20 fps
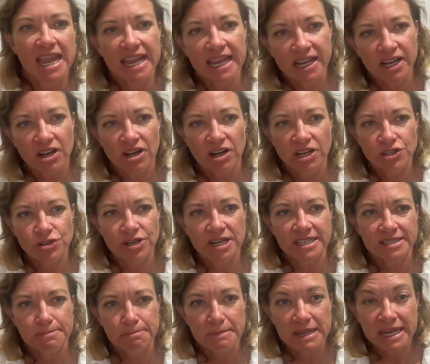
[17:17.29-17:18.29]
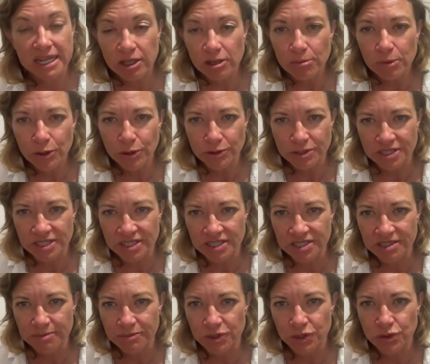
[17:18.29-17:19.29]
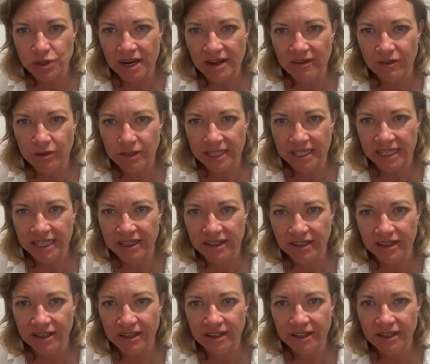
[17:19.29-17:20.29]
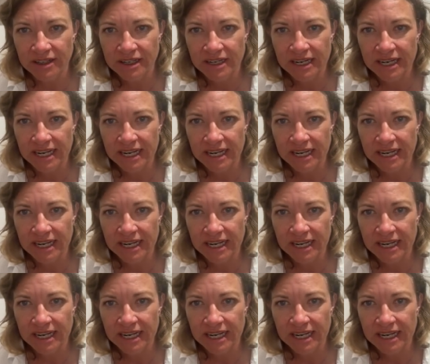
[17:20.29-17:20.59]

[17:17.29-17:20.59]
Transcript: In contrast, medial motor systems travel here